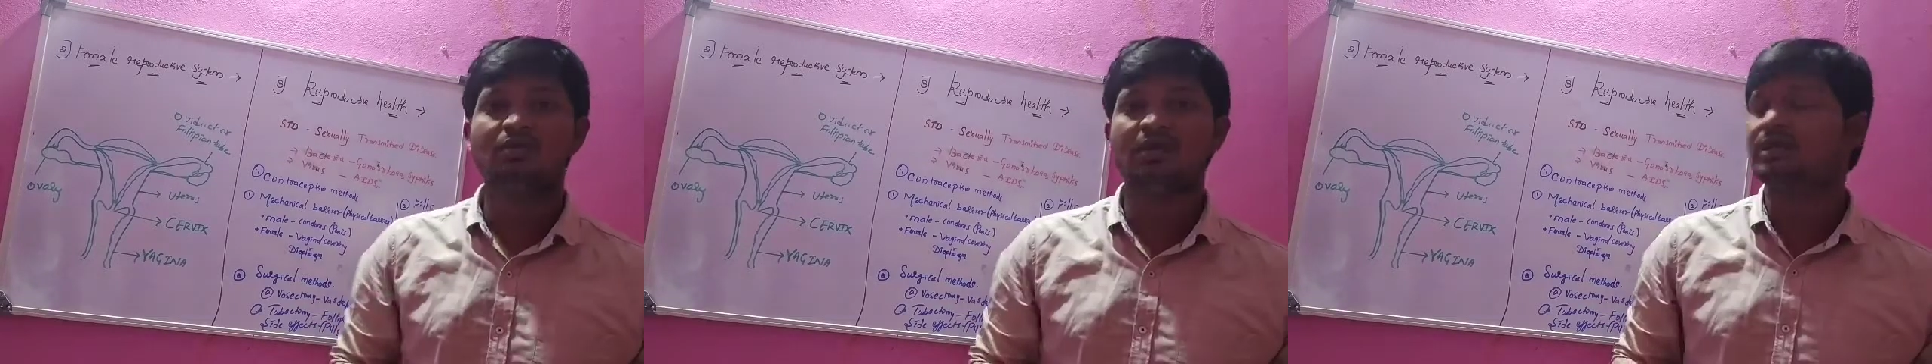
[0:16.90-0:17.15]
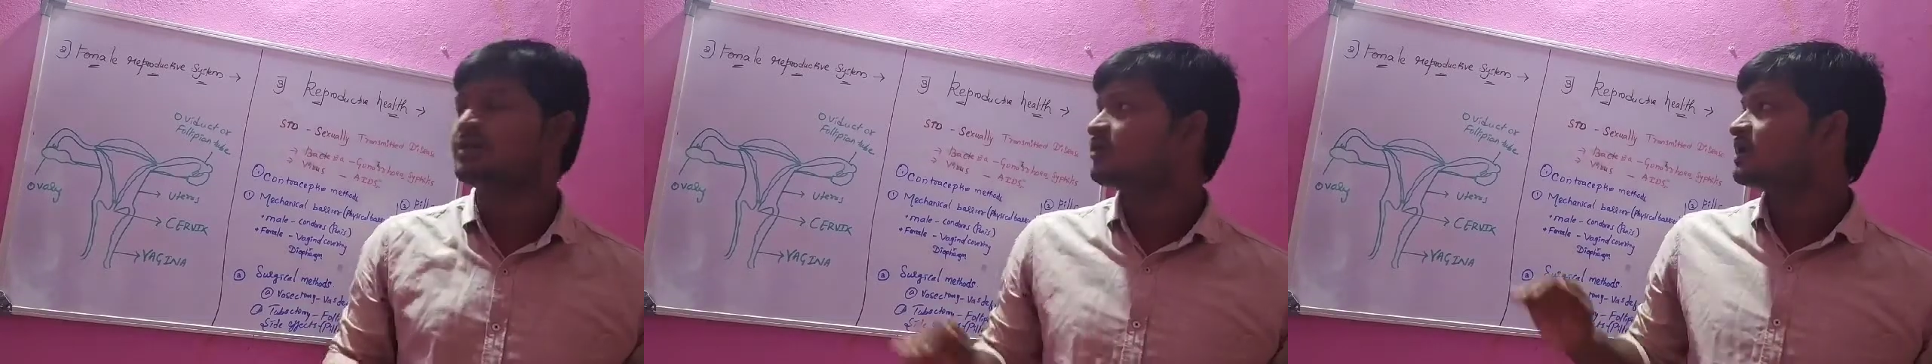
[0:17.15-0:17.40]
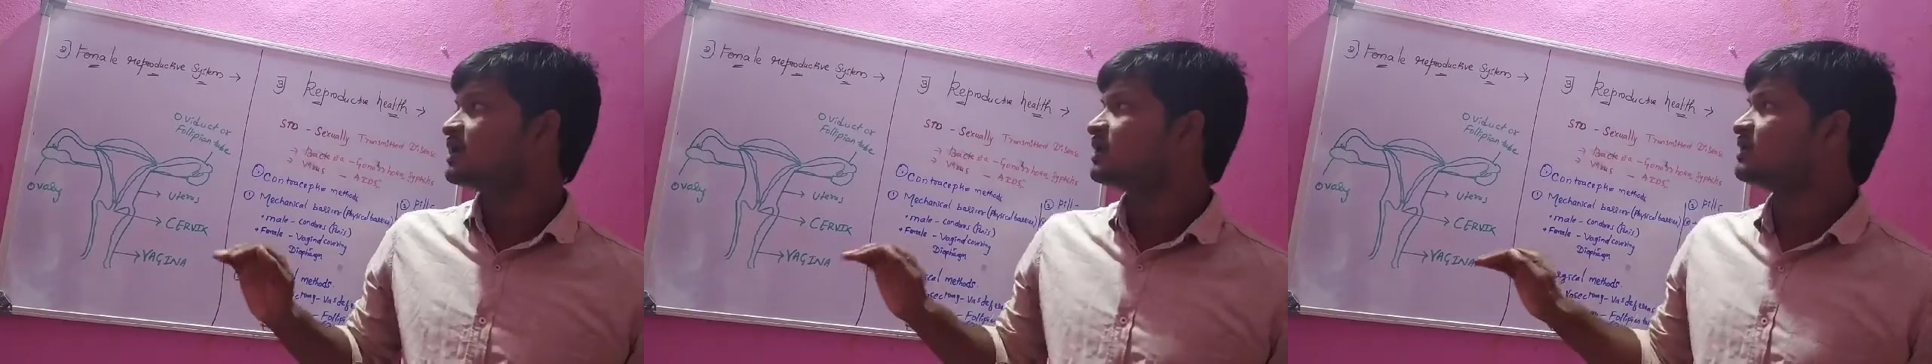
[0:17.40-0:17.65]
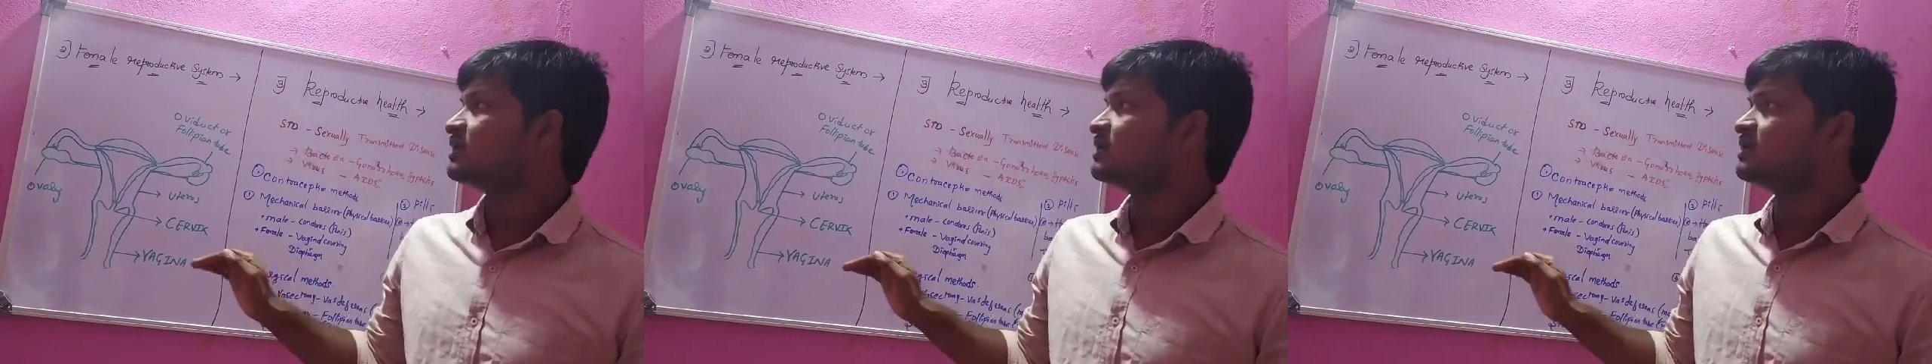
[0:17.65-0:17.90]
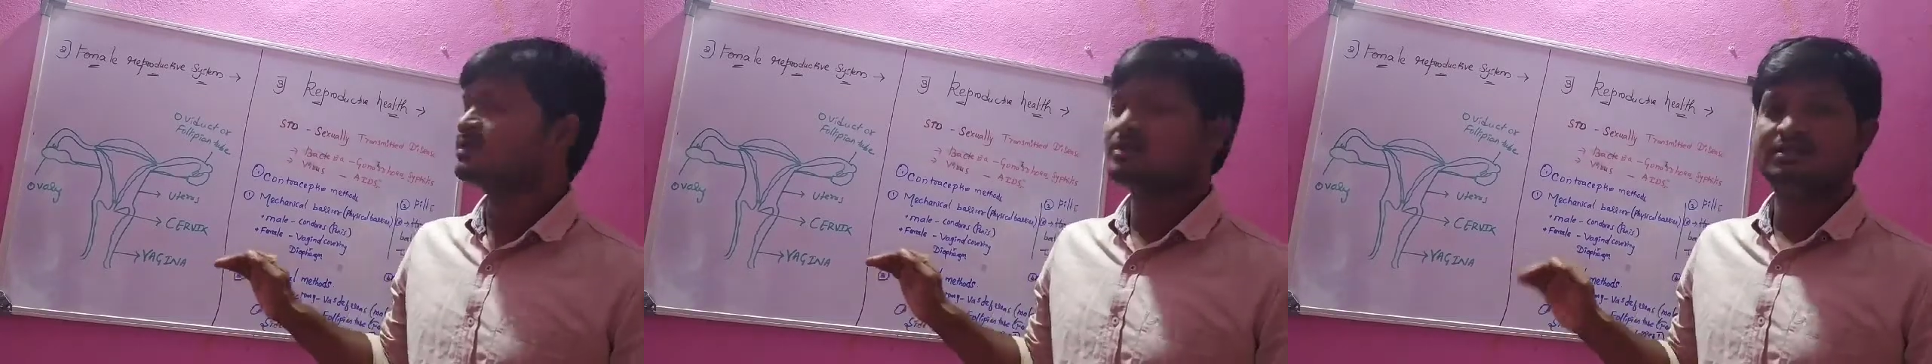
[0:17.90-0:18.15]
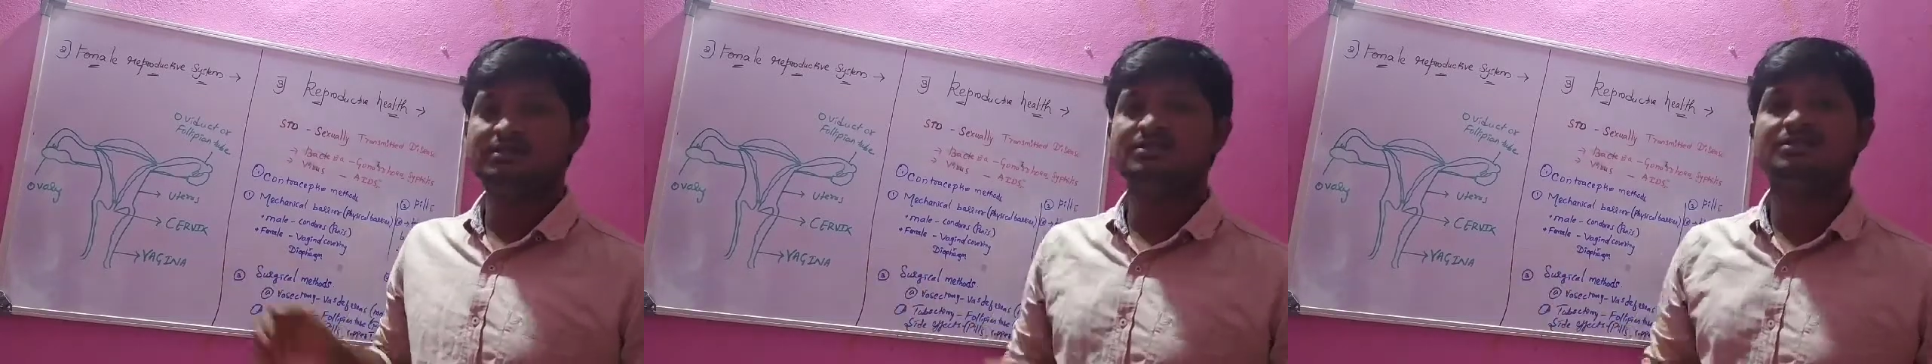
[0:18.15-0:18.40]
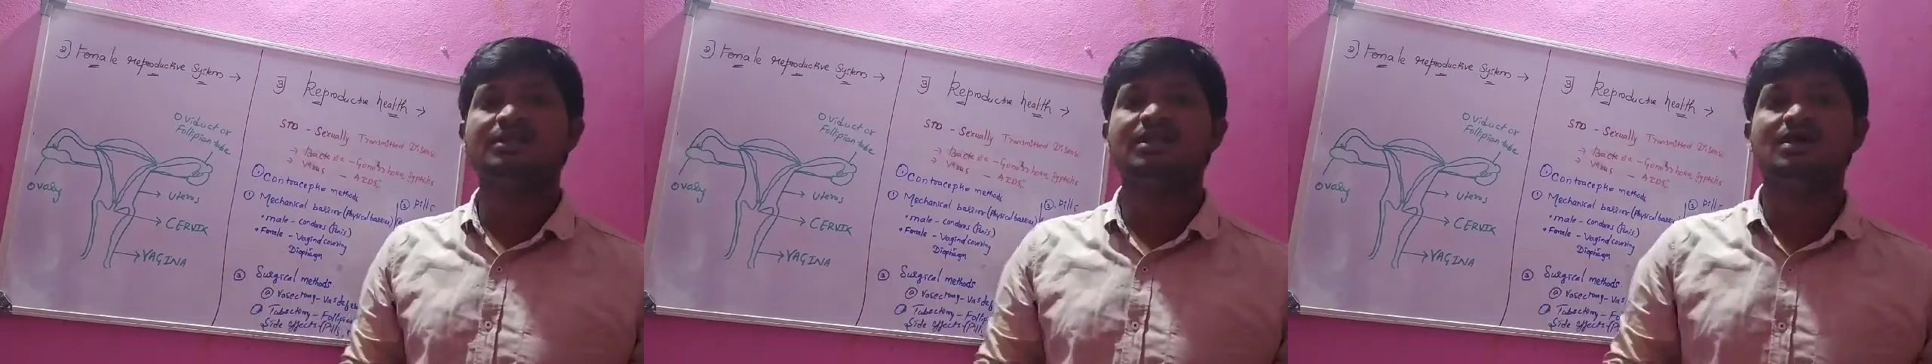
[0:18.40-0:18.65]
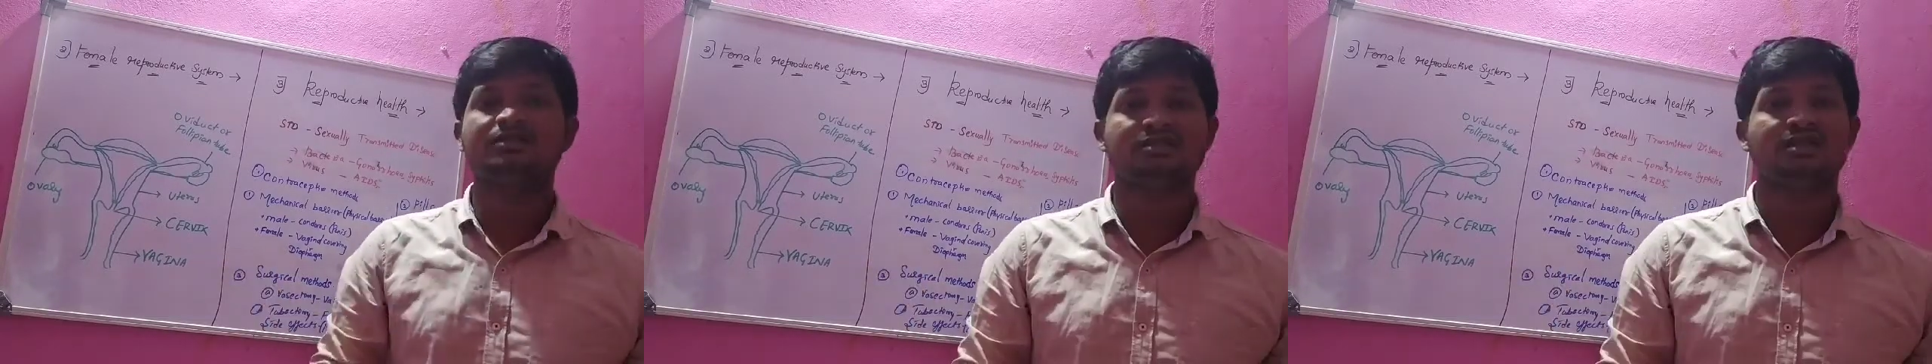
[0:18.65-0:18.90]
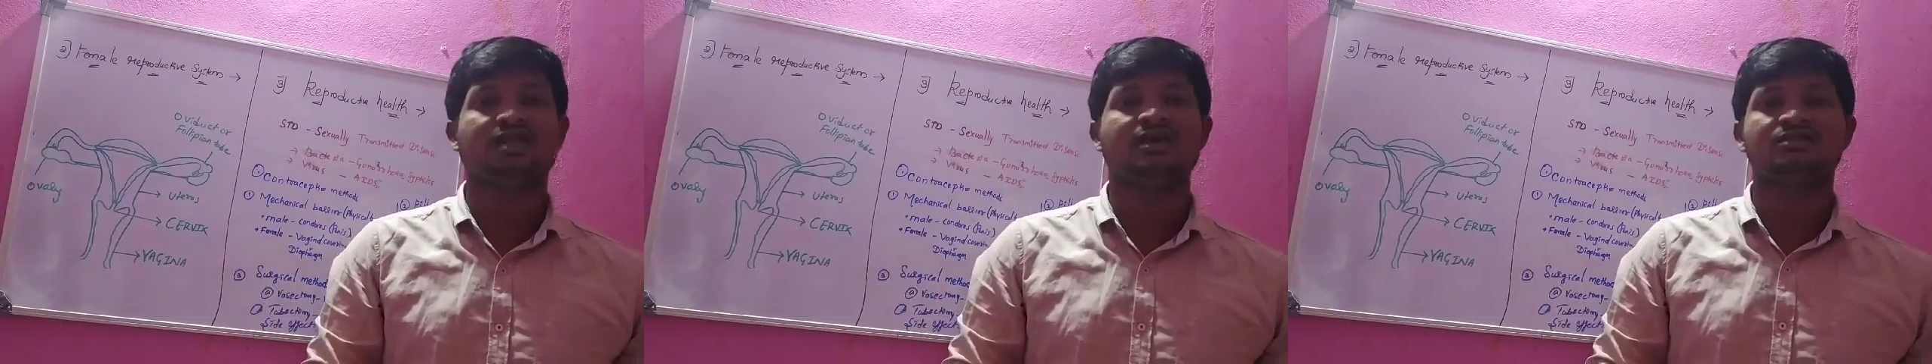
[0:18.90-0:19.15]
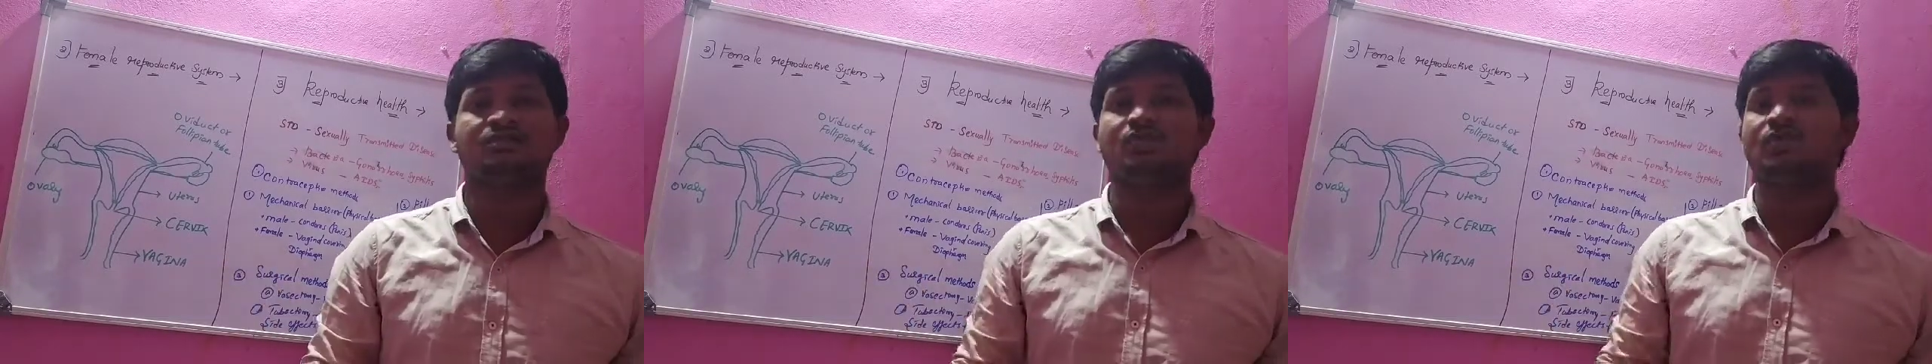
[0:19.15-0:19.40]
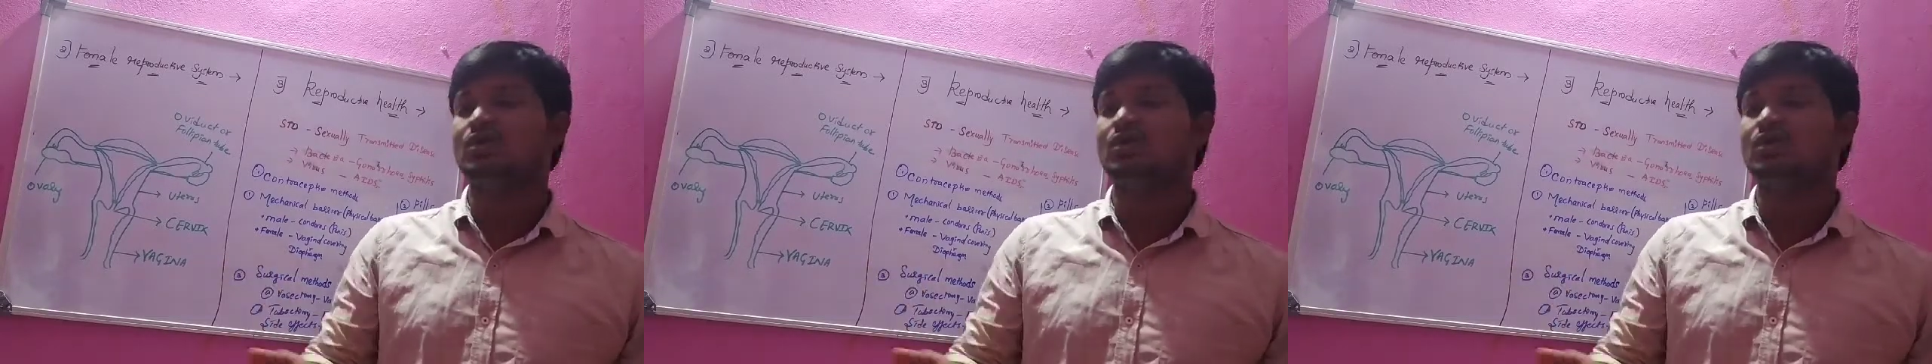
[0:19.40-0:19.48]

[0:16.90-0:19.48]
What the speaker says: Okay, today this is the last class